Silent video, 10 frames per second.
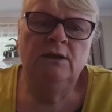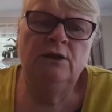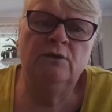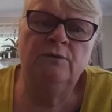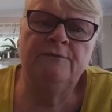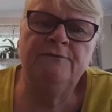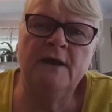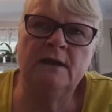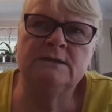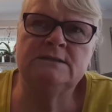you know, the
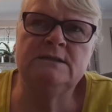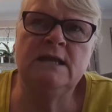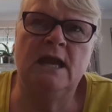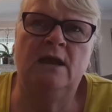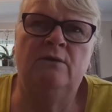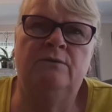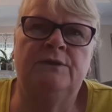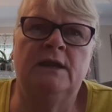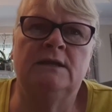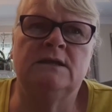fact now
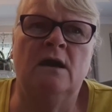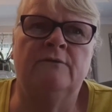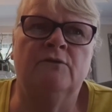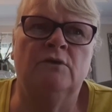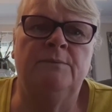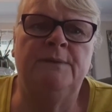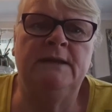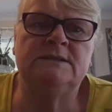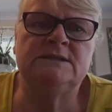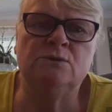that I've got to
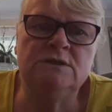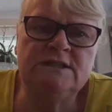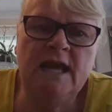be so